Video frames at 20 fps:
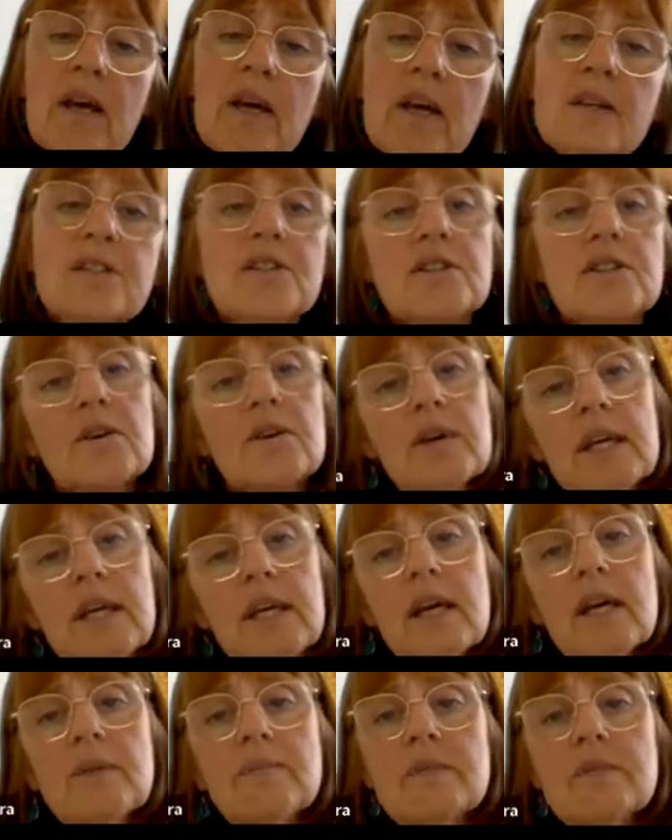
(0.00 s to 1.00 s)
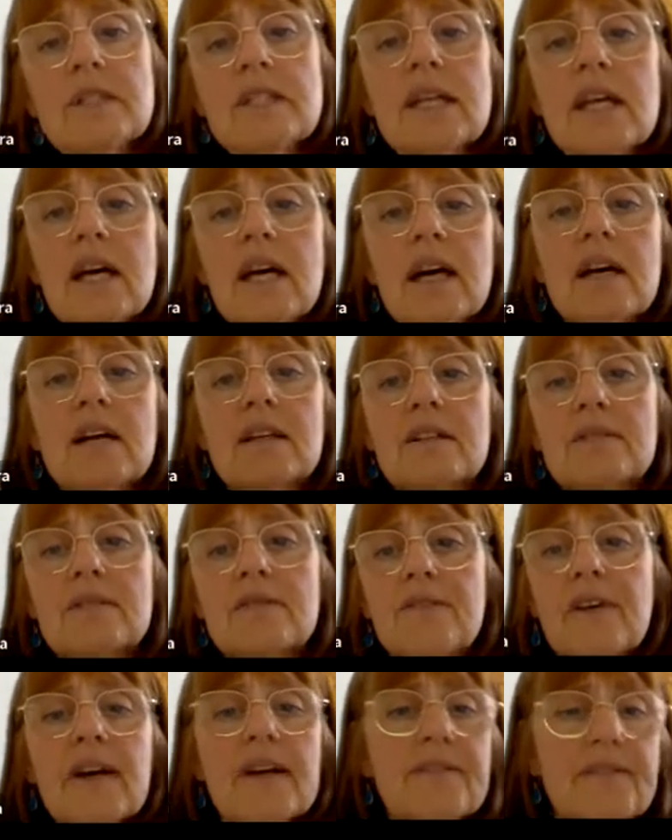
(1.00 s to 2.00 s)
So EMDR, in
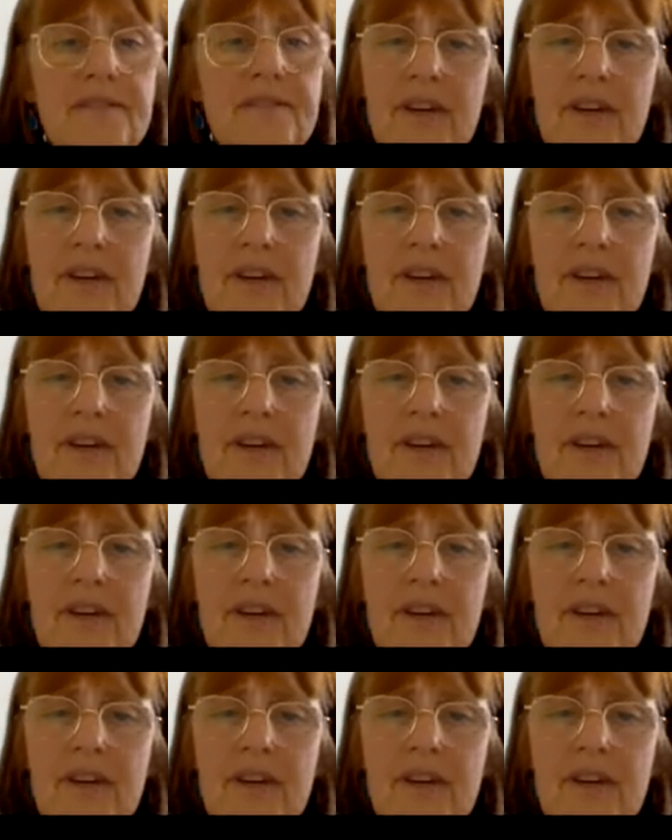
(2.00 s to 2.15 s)
fact,